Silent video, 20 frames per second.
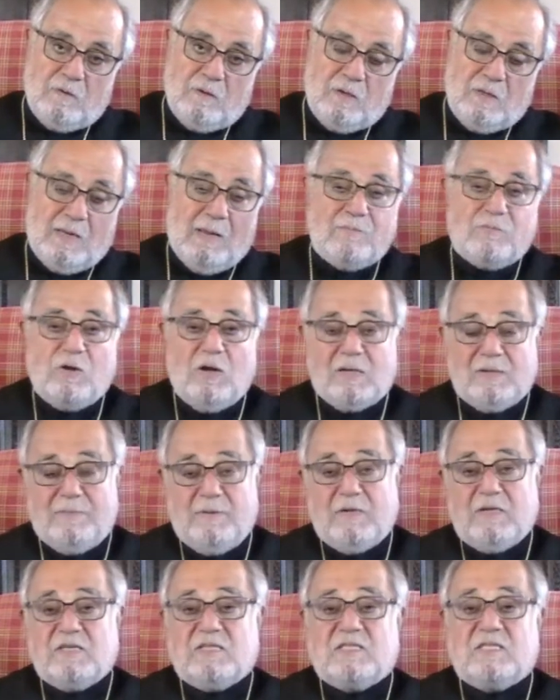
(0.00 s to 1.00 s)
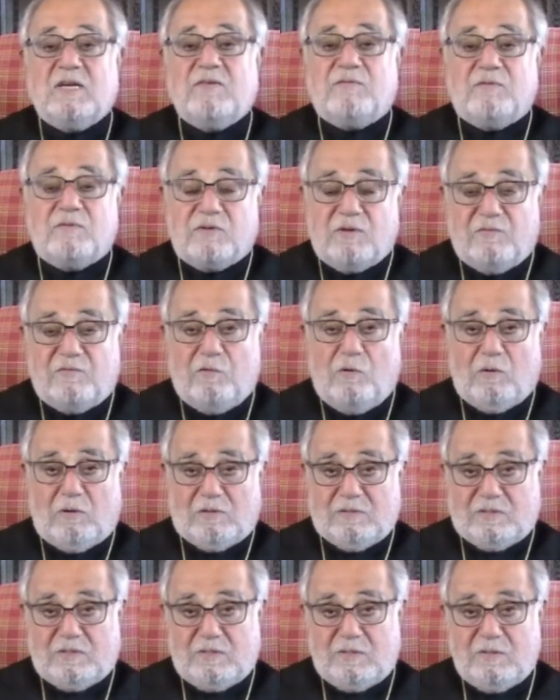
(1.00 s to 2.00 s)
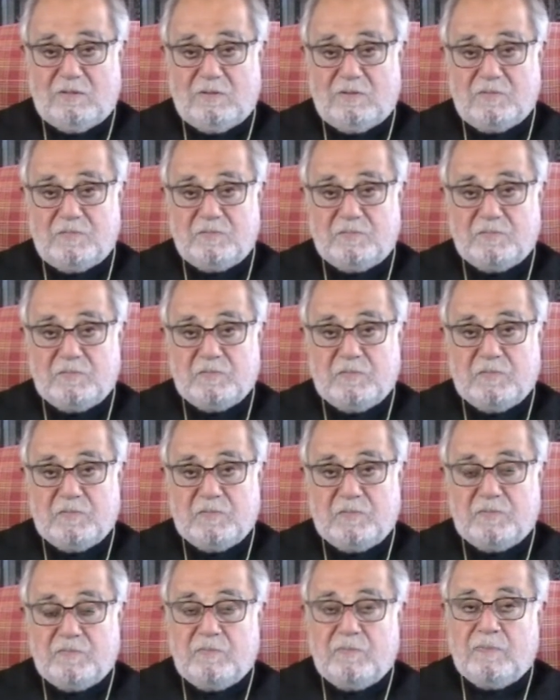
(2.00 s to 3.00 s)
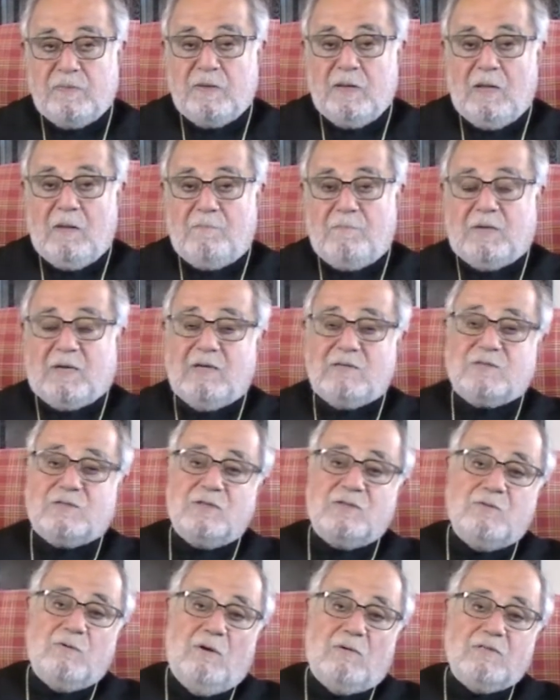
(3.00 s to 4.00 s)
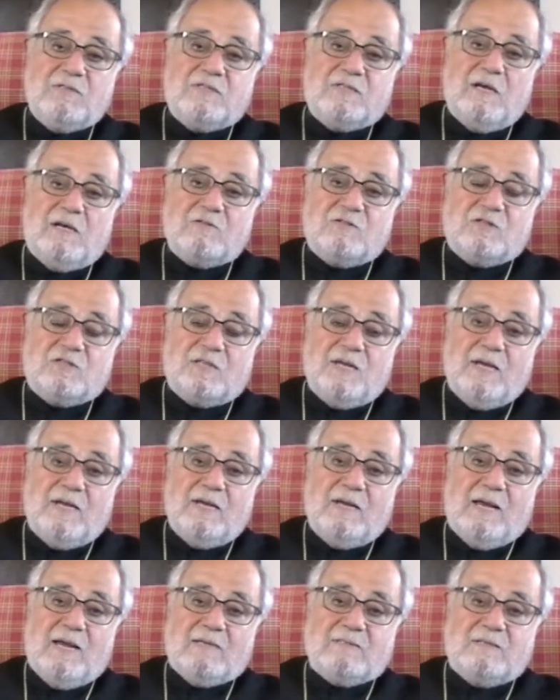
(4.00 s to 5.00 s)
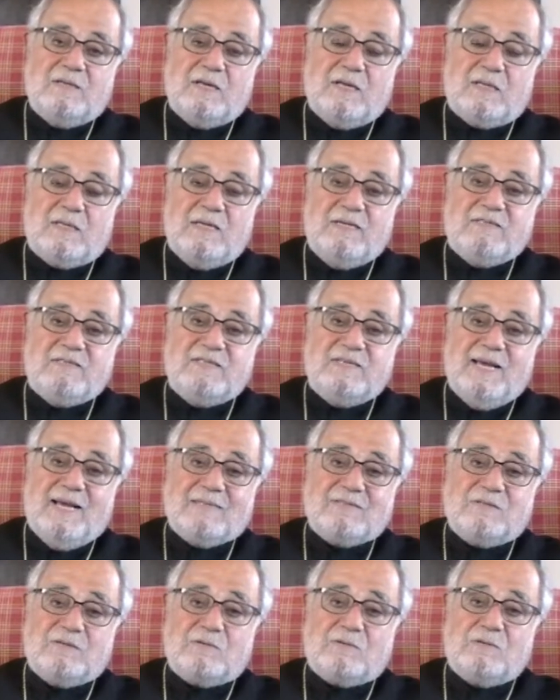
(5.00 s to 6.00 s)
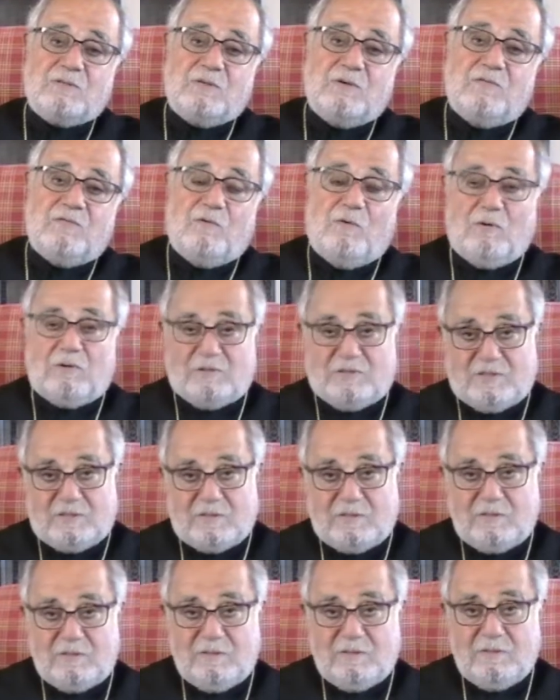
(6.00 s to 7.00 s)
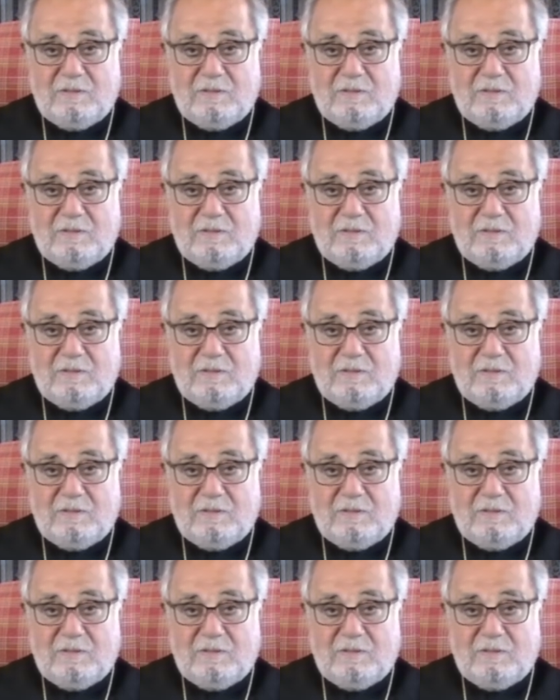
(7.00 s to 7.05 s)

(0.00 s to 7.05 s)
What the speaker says: And I'm talking about a civil divorce. Because there's no such thing as an ecclesiastical divorce.